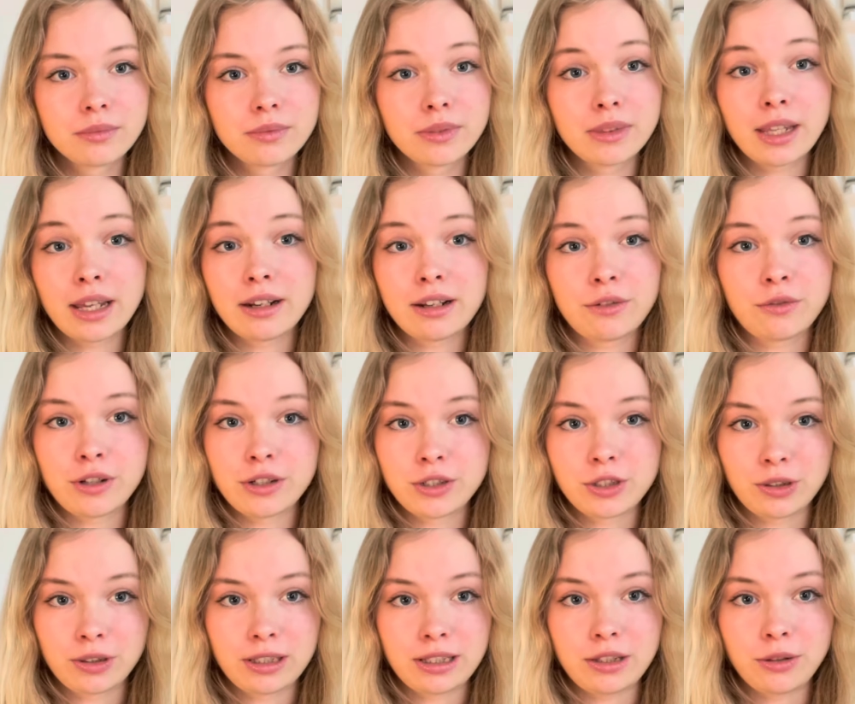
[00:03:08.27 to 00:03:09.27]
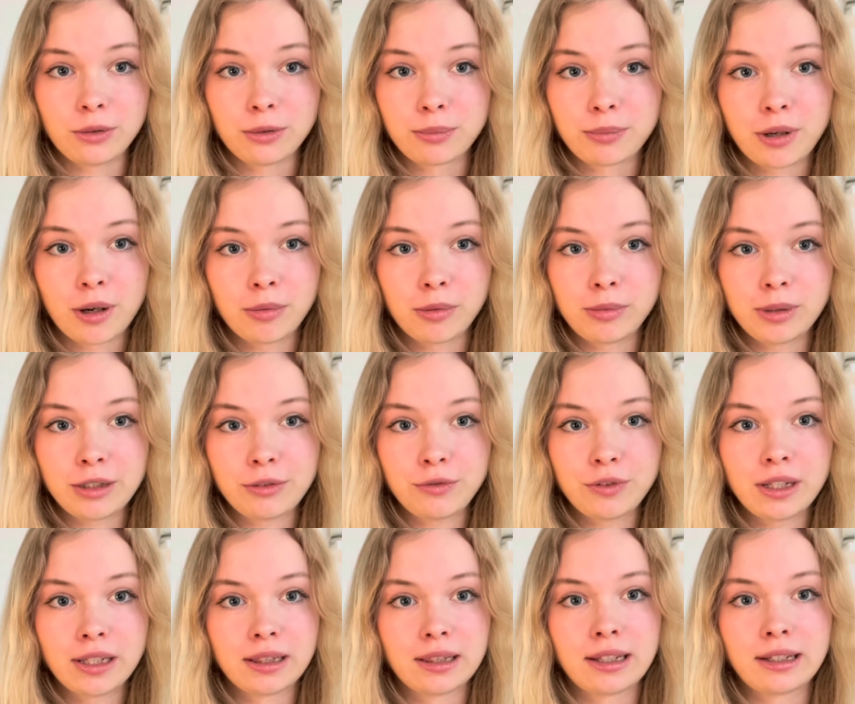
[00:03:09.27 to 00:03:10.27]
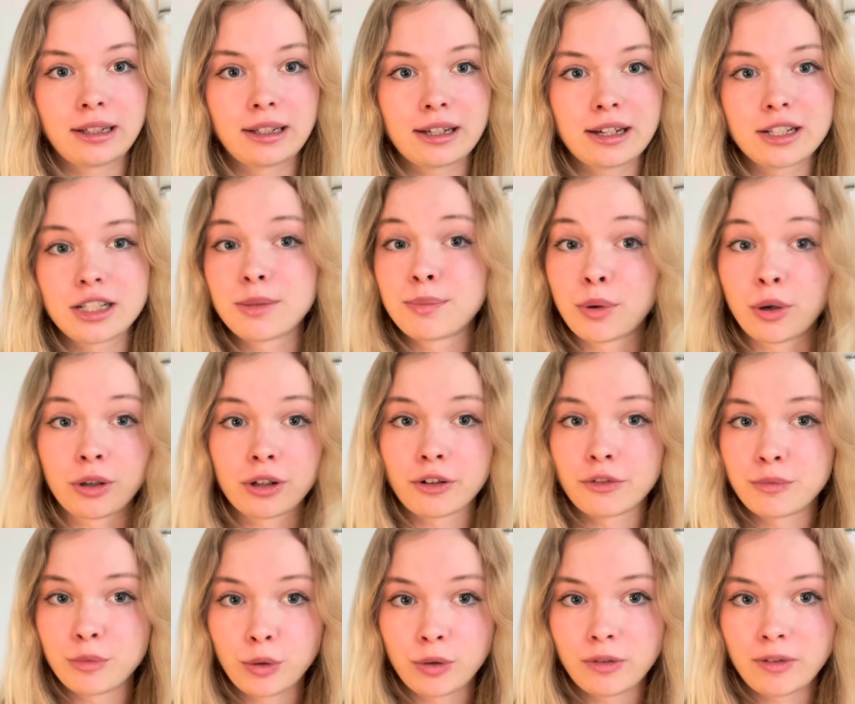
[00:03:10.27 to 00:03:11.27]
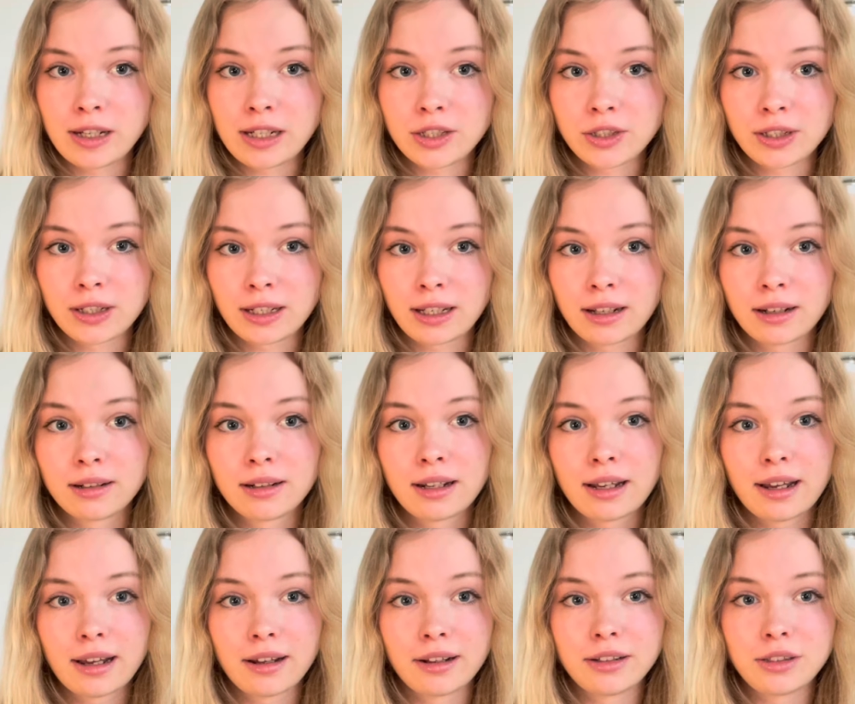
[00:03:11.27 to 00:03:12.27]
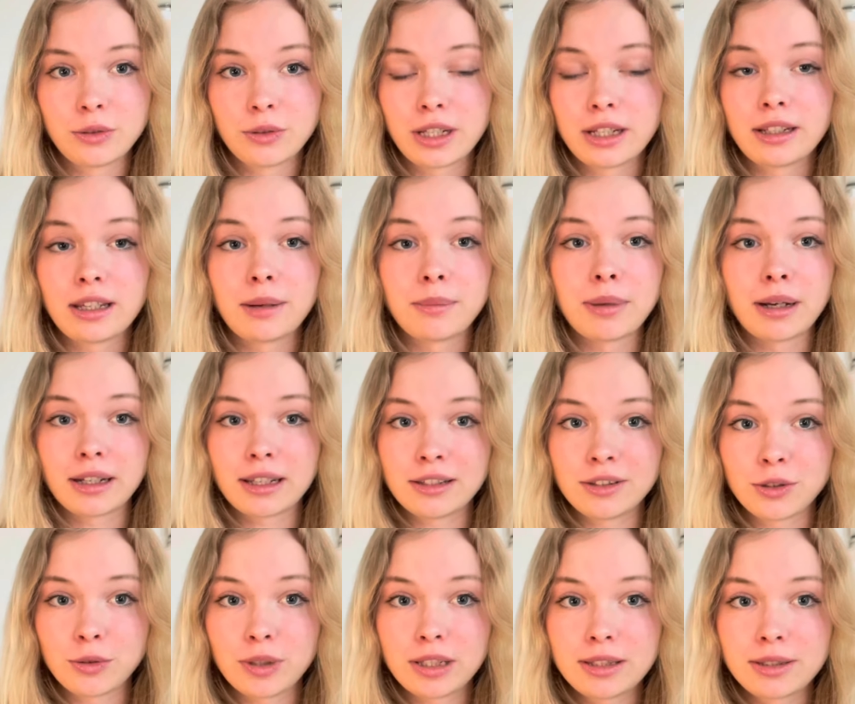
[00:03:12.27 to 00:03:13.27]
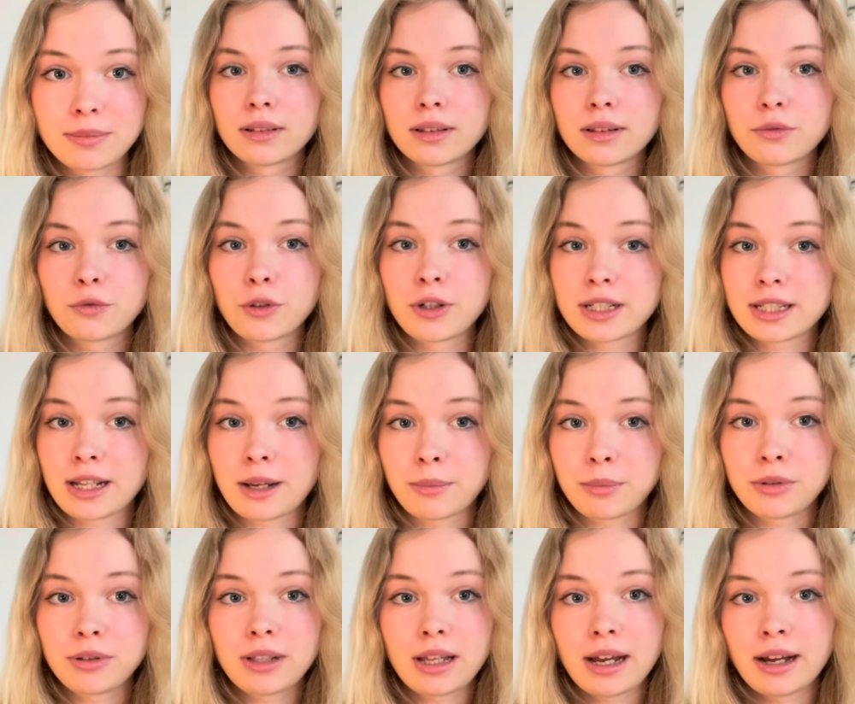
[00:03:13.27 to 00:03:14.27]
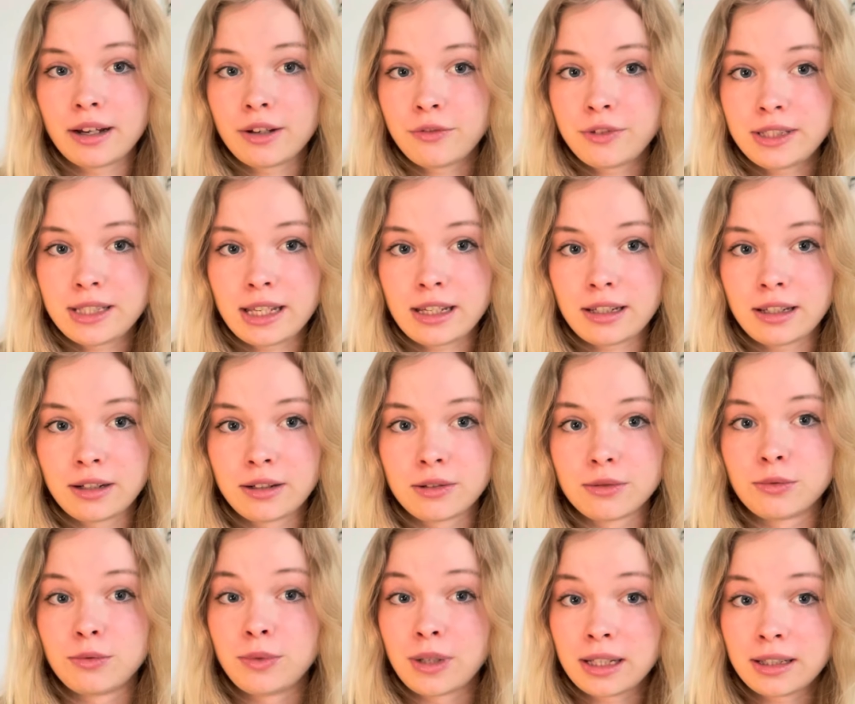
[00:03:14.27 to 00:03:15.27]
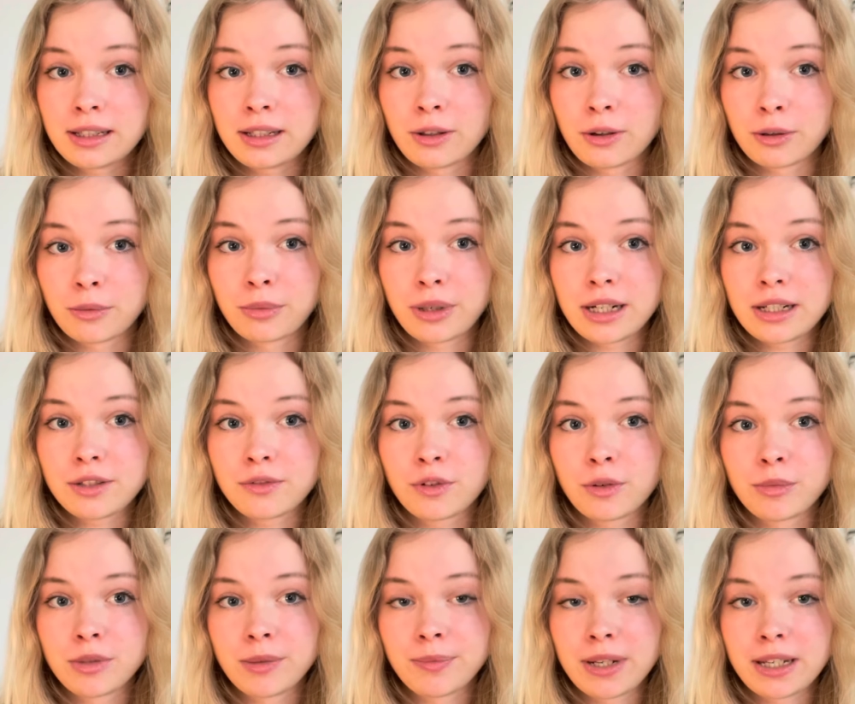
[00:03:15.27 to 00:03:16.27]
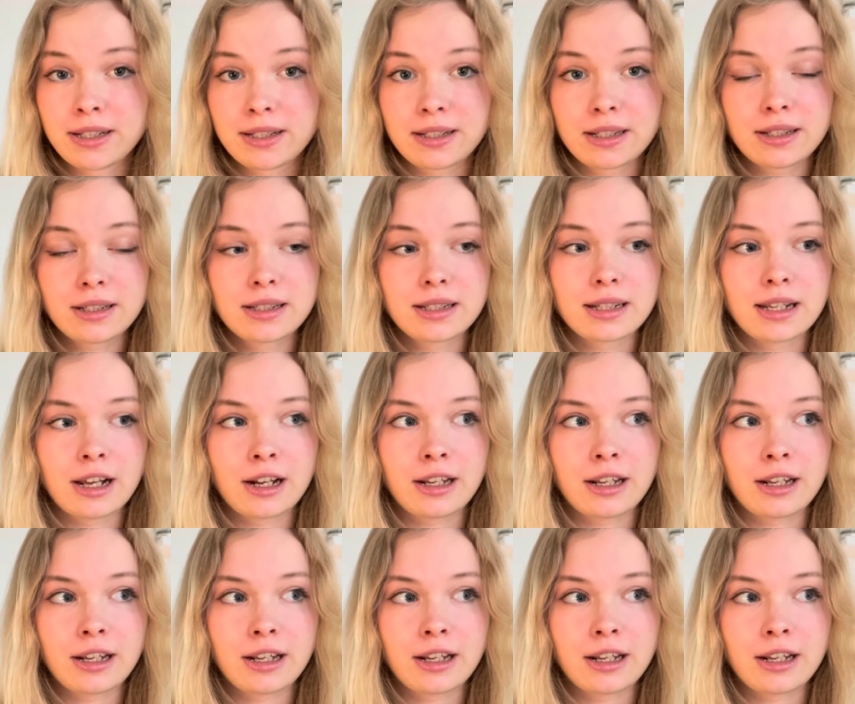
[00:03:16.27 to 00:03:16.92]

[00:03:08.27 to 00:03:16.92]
Then eventually you'll probably feel like a spark of motivation again and you can get back into it. For example, I've taken really long breaks from gymnastics.